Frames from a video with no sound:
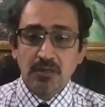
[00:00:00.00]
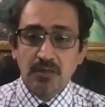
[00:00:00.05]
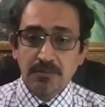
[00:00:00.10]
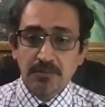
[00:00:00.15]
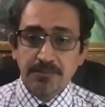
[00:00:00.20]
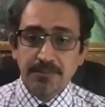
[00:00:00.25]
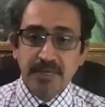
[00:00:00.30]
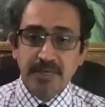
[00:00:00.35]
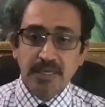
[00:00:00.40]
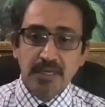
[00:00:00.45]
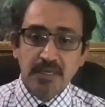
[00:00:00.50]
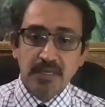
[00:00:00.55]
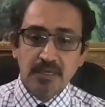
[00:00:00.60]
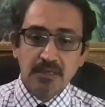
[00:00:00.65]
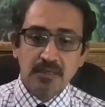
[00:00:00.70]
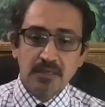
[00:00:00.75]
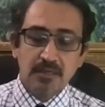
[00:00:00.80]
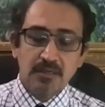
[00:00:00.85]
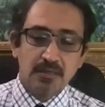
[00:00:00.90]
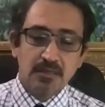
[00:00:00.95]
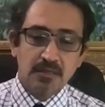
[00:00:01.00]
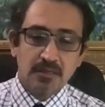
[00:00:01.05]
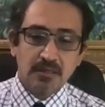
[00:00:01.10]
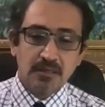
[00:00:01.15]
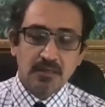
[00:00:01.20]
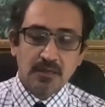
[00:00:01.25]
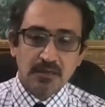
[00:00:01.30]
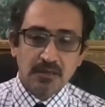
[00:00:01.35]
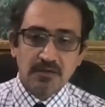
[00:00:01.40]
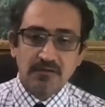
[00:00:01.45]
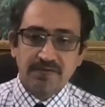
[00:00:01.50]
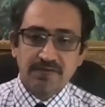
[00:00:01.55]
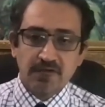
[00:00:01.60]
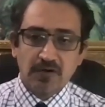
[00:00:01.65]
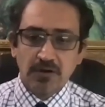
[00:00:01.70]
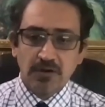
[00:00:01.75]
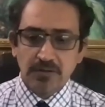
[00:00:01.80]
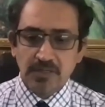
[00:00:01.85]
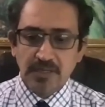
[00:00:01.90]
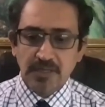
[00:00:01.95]
me, Dr.
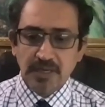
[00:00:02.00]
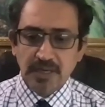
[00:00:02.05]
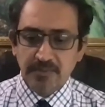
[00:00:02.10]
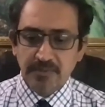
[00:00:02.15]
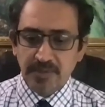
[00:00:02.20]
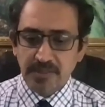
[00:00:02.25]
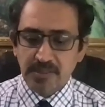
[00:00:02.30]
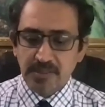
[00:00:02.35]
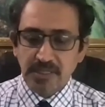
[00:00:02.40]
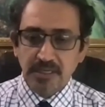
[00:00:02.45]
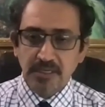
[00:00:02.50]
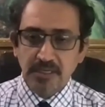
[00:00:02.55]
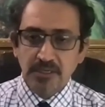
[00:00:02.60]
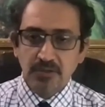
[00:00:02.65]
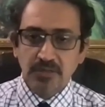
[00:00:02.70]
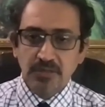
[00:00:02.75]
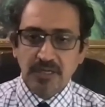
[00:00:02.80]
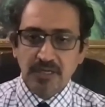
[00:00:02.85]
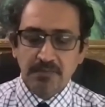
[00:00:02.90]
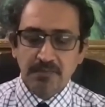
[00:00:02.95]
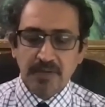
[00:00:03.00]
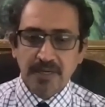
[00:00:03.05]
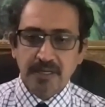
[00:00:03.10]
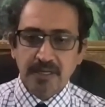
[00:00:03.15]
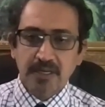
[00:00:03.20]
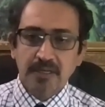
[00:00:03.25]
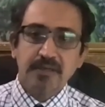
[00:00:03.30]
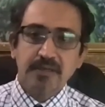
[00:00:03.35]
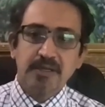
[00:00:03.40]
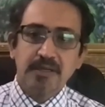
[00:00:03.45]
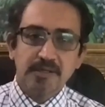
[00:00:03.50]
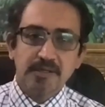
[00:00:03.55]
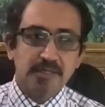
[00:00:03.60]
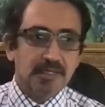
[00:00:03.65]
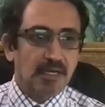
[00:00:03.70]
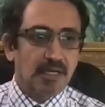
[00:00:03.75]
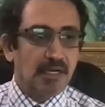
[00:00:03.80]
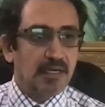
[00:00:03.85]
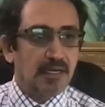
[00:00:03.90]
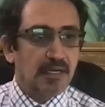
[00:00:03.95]
Fox, and I must tell you that my career
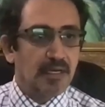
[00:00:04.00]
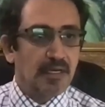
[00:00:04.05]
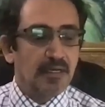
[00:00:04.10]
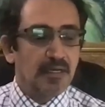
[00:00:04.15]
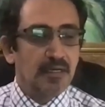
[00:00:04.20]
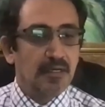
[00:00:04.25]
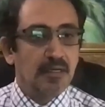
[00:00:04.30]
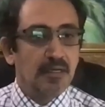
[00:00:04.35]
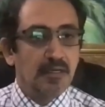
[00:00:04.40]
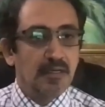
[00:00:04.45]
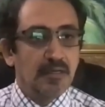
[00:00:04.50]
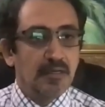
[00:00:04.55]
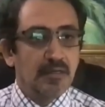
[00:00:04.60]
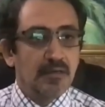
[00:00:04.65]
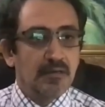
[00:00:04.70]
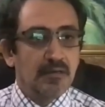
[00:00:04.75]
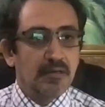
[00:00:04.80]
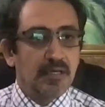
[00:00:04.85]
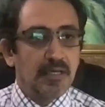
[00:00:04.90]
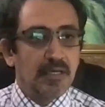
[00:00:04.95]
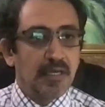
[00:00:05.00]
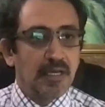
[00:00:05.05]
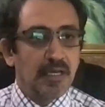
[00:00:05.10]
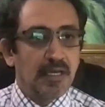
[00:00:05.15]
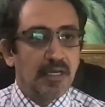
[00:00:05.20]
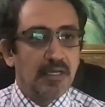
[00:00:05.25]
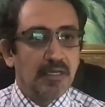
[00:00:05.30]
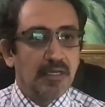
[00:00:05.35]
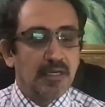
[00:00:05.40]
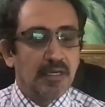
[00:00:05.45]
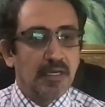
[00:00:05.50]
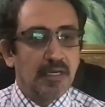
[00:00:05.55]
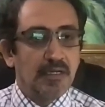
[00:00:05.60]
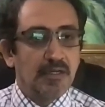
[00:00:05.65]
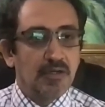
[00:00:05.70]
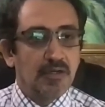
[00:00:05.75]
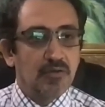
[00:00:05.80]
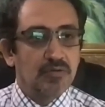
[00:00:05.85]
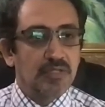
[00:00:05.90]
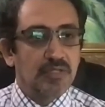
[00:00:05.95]
started in
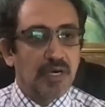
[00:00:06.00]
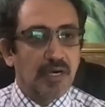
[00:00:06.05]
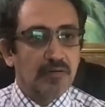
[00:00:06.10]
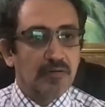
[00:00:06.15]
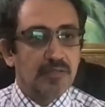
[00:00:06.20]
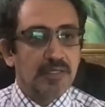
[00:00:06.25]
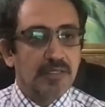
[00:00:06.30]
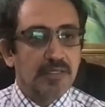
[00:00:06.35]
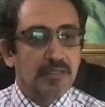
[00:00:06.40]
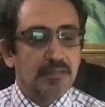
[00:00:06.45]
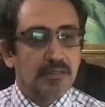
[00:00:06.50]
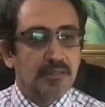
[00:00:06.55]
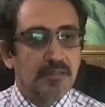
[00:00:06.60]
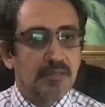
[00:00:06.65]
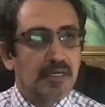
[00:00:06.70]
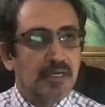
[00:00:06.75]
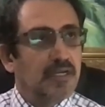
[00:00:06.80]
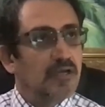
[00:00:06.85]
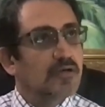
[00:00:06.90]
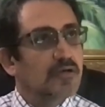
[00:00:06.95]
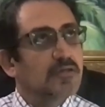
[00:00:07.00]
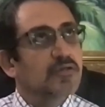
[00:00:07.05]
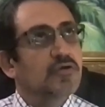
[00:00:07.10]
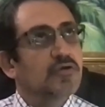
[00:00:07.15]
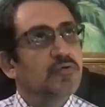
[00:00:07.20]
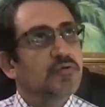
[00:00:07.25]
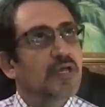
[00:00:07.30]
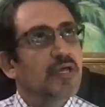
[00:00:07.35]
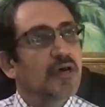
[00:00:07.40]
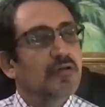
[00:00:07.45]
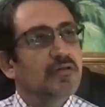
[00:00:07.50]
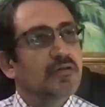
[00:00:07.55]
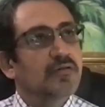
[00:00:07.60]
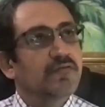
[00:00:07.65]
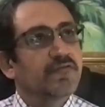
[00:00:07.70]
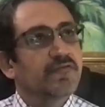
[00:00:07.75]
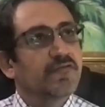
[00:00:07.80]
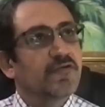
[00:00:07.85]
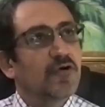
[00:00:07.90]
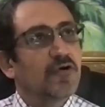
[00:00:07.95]
2003 or
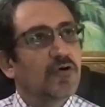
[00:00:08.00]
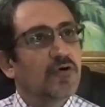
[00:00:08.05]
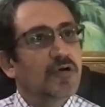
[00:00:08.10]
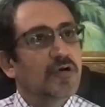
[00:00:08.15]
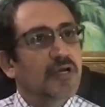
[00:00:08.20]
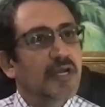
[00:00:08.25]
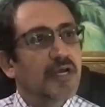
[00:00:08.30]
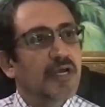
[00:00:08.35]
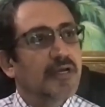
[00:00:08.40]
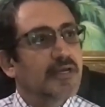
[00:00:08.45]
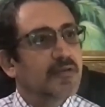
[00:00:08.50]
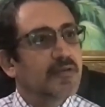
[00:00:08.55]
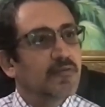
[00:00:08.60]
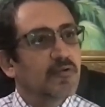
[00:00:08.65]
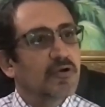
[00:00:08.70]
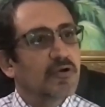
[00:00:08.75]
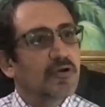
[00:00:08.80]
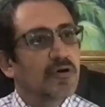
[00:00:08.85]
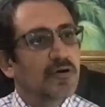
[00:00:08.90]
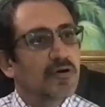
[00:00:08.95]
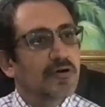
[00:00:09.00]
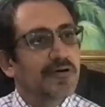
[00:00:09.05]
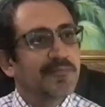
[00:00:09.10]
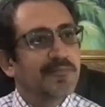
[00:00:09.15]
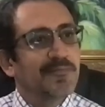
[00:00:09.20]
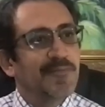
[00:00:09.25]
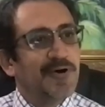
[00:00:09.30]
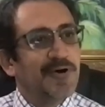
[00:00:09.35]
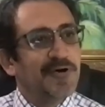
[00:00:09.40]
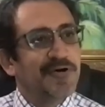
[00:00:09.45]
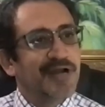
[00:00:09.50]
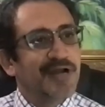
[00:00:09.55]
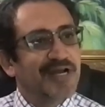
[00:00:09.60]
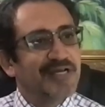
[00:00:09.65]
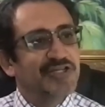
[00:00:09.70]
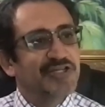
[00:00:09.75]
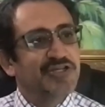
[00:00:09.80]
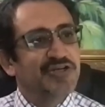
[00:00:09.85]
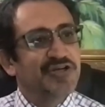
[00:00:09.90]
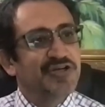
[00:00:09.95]
2004. Kerry would know more, I
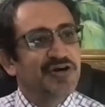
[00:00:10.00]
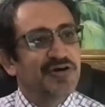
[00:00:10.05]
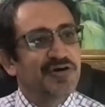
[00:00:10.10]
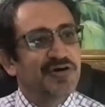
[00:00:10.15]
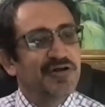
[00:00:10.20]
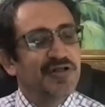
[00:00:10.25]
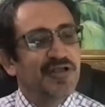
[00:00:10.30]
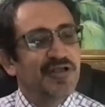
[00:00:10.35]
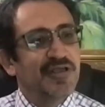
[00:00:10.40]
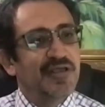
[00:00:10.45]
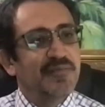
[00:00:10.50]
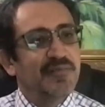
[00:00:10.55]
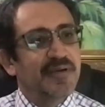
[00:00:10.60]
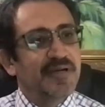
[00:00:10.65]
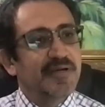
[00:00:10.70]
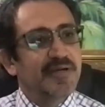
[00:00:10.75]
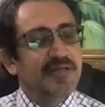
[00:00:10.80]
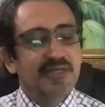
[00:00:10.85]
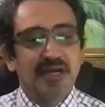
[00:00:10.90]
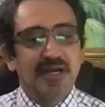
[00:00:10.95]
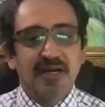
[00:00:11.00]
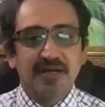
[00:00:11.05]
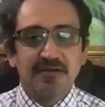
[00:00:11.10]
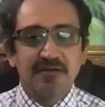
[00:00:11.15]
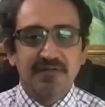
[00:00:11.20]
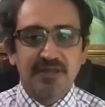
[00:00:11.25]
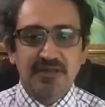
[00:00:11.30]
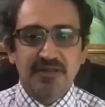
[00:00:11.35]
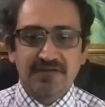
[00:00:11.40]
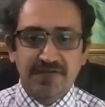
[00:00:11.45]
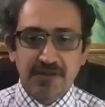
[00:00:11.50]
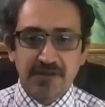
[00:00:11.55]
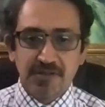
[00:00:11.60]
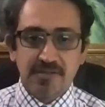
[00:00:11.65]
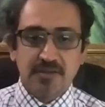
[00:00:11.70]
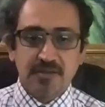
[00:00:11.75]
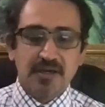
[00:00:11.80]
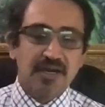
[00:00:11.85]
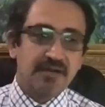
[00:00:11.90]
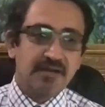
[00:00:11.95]
should know, but it started with the first
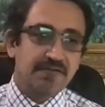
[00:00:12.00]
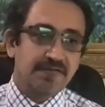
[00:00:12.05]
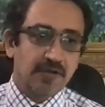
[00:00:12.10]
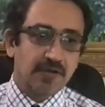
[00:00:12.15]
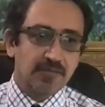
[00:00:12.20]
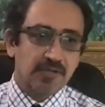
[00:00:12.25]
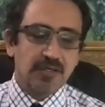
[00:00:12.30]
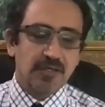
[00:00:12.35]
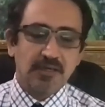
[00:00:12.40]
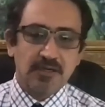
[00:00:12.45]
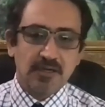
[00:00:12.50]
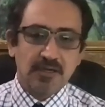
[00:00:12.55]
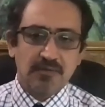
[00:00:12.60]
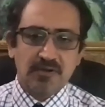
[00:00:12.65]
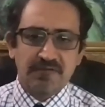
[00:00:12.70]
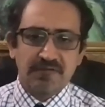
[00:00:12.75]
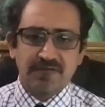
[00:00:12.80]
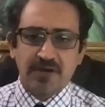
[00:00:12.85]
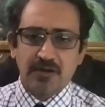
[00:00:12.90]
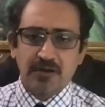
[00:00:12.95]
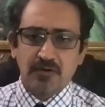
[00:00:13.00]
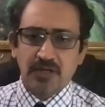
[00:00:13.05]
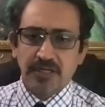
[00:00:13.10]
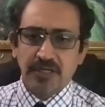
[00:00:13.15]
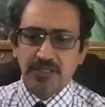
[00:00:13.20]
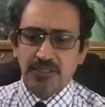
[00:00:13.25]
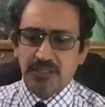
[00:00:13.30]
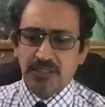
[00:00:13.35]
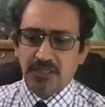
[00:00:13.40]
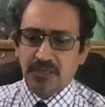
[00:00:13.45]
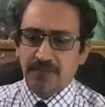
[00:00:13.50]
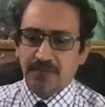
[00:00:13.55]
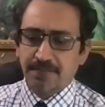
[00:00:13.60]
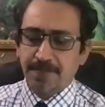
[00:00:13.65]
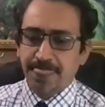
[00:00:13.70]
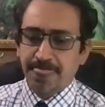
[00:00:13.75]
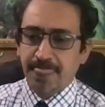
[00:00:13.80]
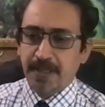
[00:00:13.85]
grant from Scleroderma Foundation